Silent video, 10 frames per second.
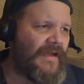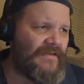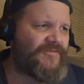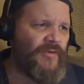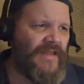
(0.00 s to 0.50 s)

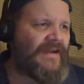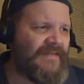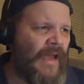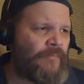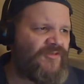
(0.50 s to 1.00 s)
So a lot of
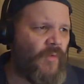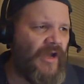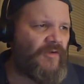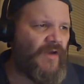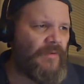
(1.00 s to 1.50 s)
times it's why
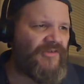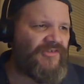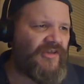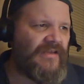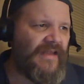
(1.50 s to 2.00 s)
you're able to
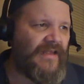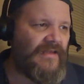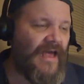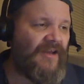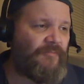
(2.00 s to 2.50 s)
see like a
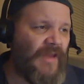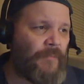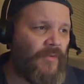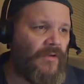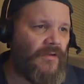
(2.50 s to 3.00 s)
lot of
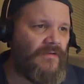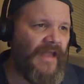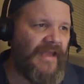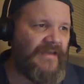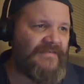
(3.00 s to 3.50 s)
people
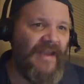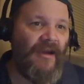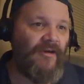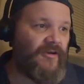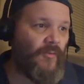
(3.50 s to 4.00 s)
like
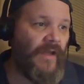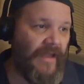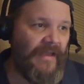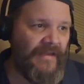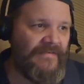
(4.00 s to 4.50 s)
tear it
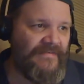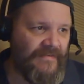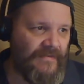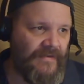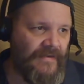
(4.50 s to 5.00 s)
away
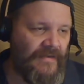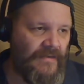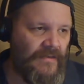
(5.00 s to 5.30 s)
instantly.